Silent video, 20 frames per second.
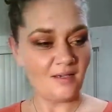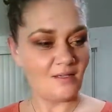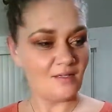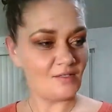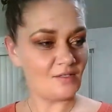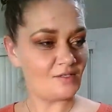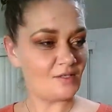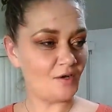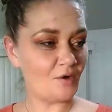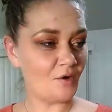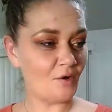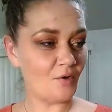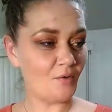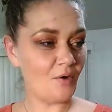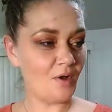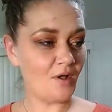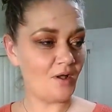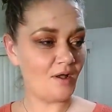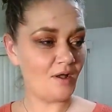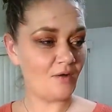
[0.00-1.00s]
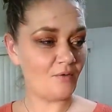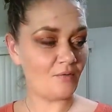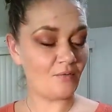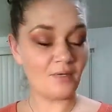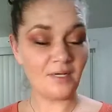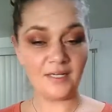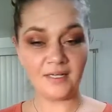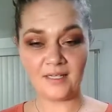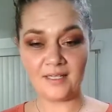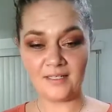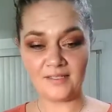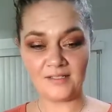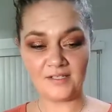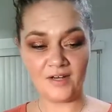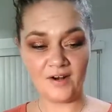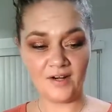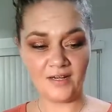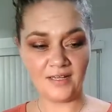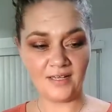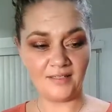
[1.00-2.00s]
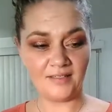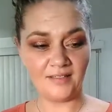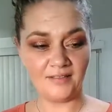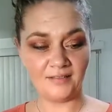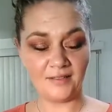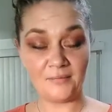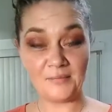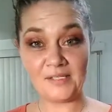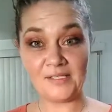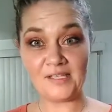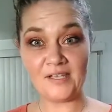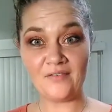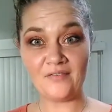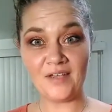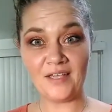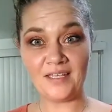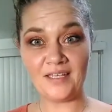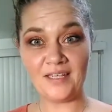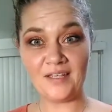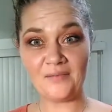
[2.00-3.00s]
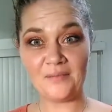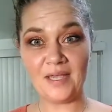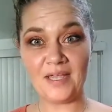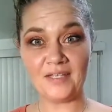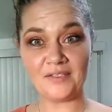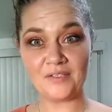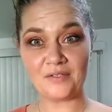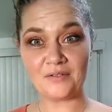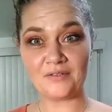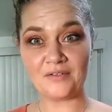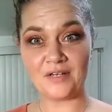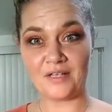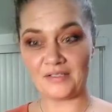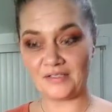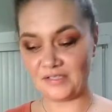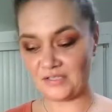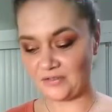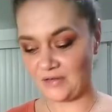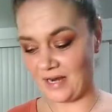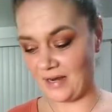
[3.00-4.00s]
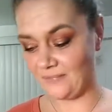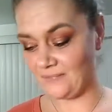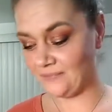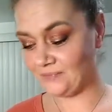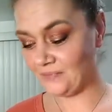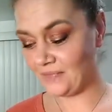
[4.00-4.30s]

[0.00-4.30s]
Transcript: So we're going to get started. Let me see if I could get my head screwed on straight.